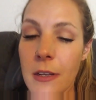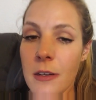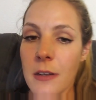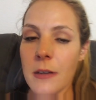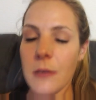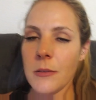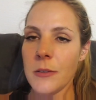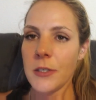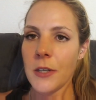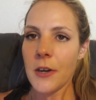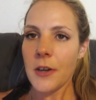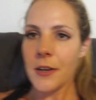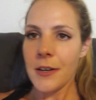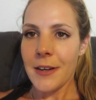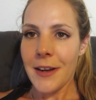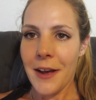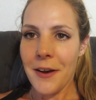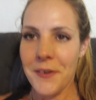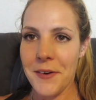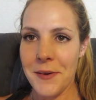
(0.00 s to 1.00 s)
Oh darn,
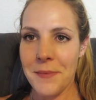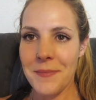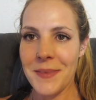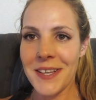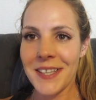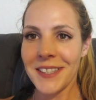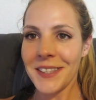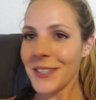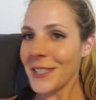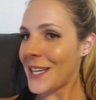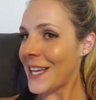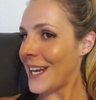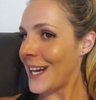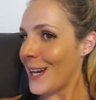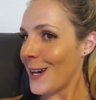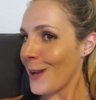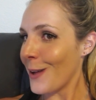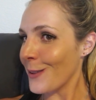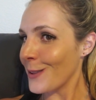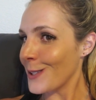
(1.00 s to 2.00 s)
now I'm looking
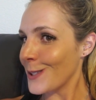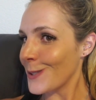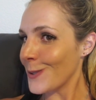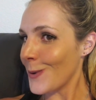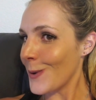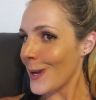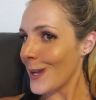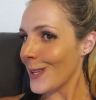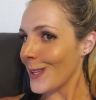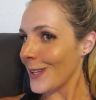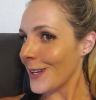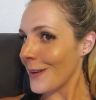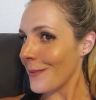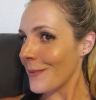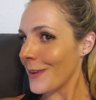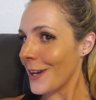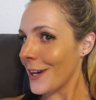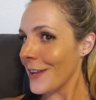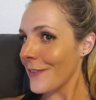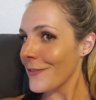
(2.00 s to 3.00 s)
at all this oil and I'm
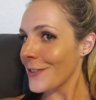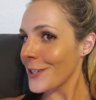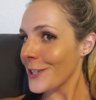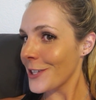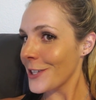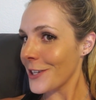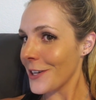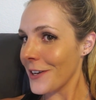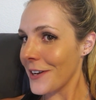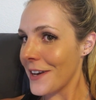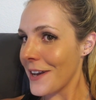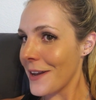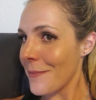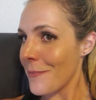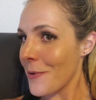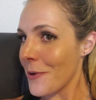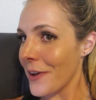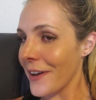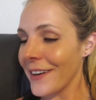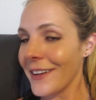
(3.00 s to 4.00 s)
not even sure
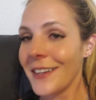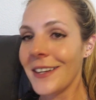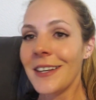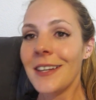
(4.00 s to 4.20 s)
anymore.